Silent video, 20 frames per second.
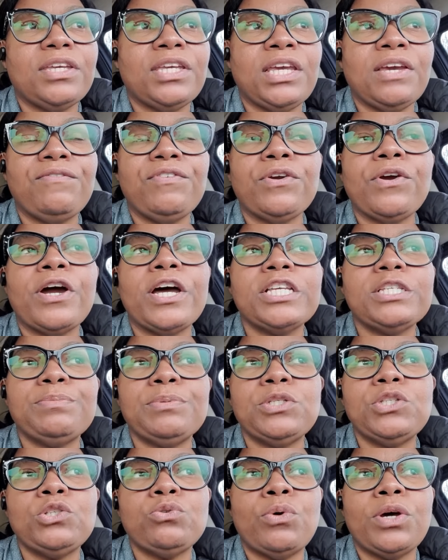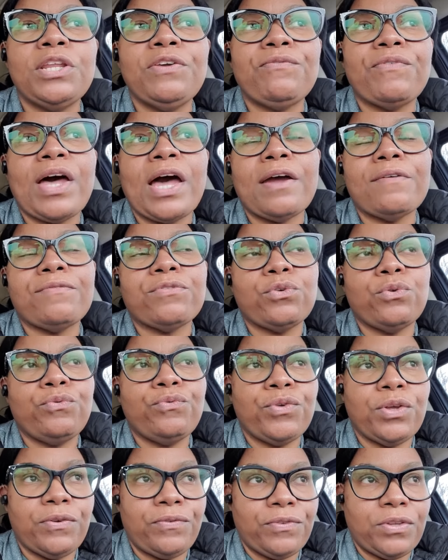Give your husband 25 through
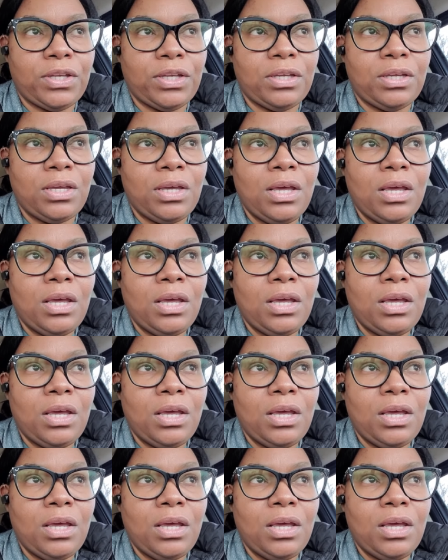50.